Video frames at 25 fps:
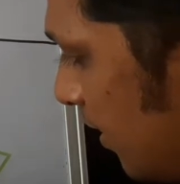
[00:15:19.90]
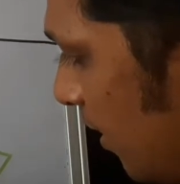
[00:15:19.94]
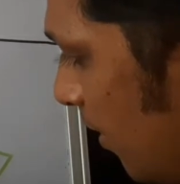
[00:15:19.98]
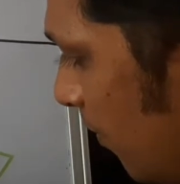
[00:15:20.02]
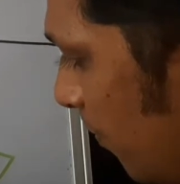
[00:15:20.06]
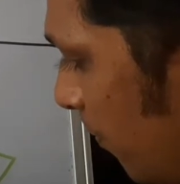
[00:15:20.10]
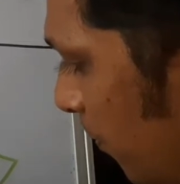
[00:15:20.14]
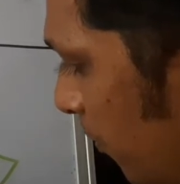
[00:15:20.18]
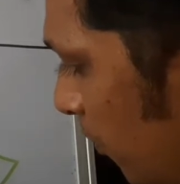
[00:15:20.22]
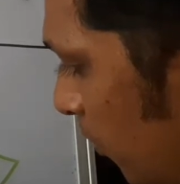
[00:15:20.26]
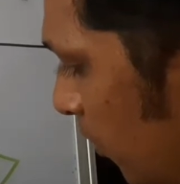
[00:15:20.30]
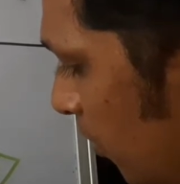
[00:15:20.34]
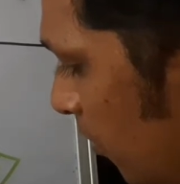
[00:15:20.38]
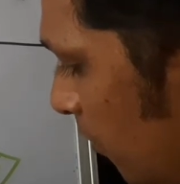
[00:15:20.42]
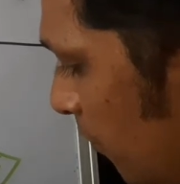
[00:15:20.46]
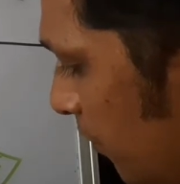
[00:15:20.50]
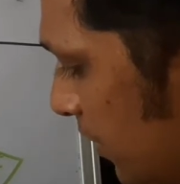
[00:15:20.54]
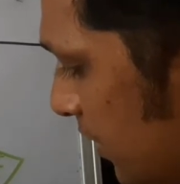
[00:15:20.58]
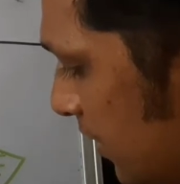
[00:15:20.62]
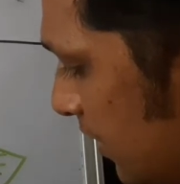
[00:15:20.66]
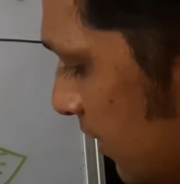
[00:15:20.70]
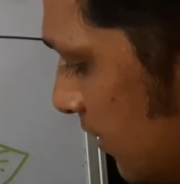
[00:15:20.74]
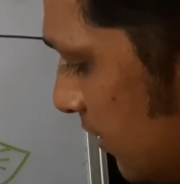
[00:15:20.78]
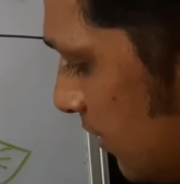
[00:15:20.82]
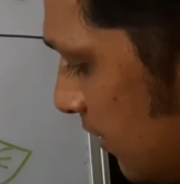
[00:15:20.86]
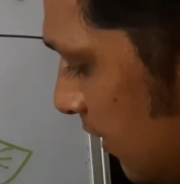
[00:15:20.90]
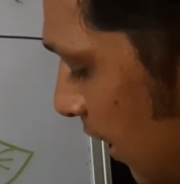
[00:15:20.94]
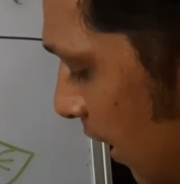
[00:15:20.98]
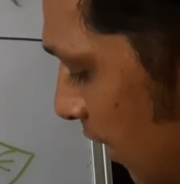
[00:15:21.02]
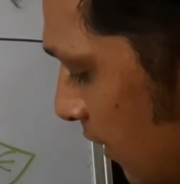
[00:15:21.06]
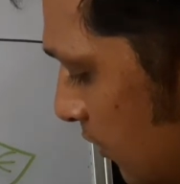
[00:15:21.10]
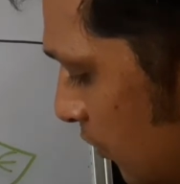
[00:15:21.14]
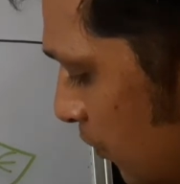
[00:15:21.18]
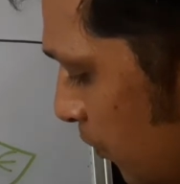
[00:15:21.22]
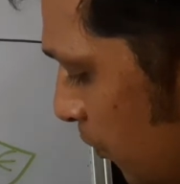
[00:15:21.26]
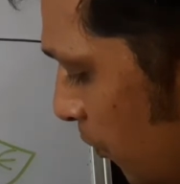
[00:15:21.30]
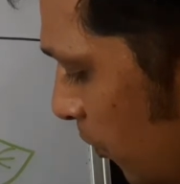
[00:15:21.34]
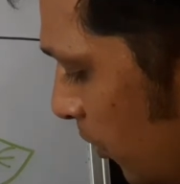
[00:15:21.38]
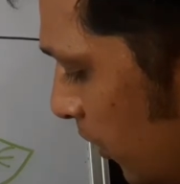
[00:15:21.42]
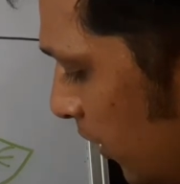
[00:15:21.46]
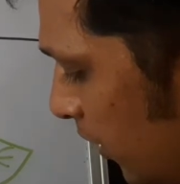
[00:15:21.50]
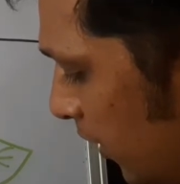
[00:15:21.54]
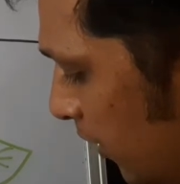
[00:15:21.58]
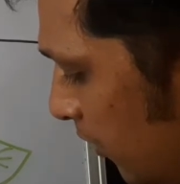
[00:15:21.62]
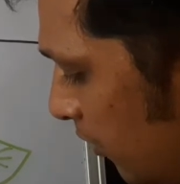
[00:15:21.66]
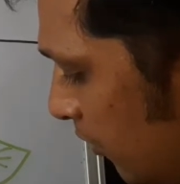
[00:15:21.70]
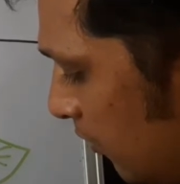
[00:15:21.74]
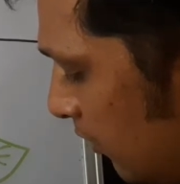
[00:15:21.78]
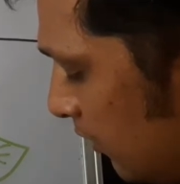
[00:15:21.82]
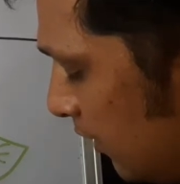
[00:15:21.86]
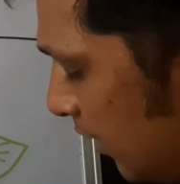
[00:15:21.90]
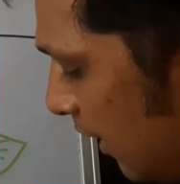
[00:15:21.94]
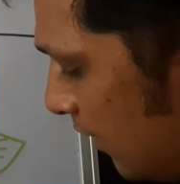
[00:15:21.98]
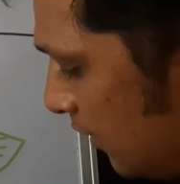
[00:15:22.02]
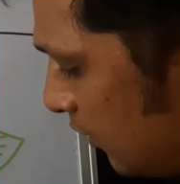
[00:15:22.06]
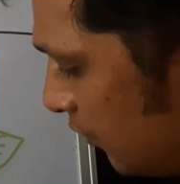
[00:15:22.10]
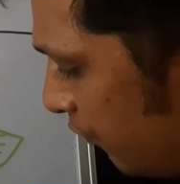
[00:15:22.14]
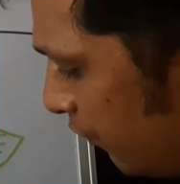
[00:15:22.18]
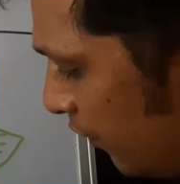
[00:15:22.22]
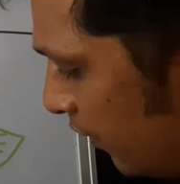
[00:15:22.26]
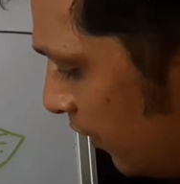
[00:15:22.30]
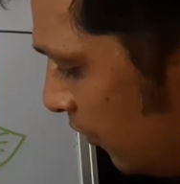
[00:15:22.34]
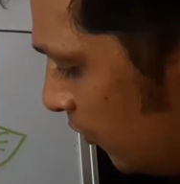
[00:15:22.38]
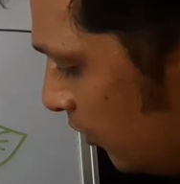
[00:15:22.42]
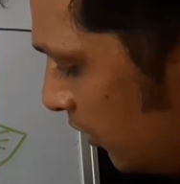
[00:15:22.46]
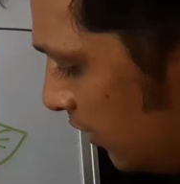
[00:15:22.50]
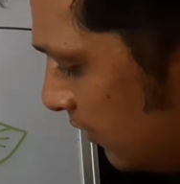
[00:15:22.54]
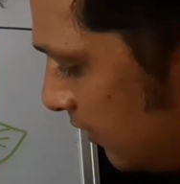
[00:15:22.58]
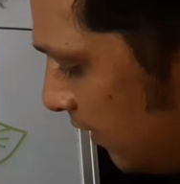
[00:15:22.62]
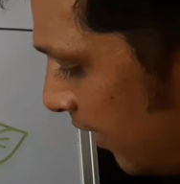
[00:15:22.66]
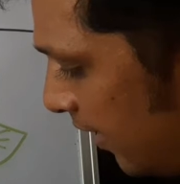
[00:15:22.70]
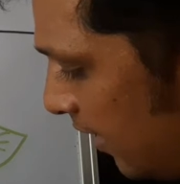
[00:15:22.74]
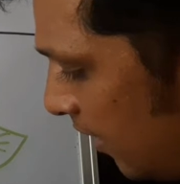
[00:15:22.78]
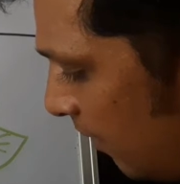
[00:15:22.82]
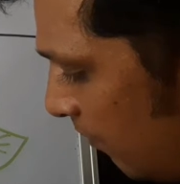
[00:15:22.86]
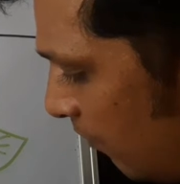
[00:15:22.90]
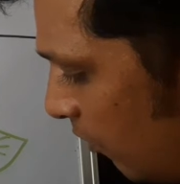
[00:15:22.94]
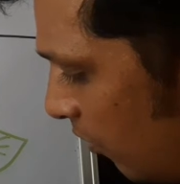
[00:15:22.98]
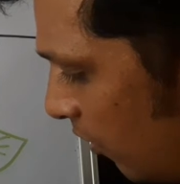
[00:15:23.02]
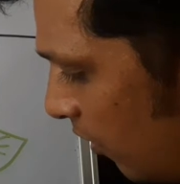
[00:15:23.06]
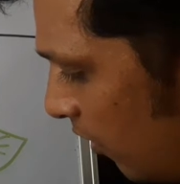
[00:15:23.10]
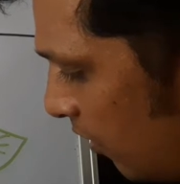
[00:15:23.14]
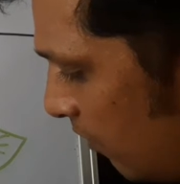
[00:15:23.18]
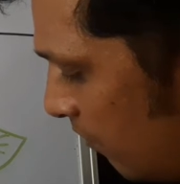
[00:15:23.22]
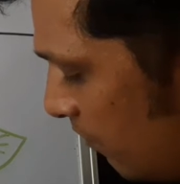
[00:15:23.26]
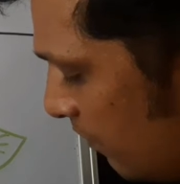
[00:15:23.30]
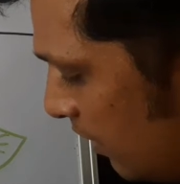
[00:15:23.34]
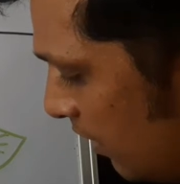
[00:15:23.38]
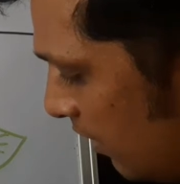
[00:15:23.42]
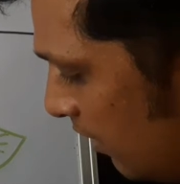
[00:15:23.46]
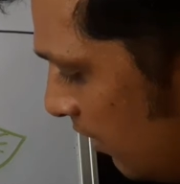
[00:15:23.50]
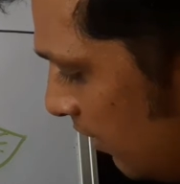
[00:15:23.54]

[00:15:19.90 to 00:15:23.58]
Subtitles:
a pull which is transferred to the xylem column.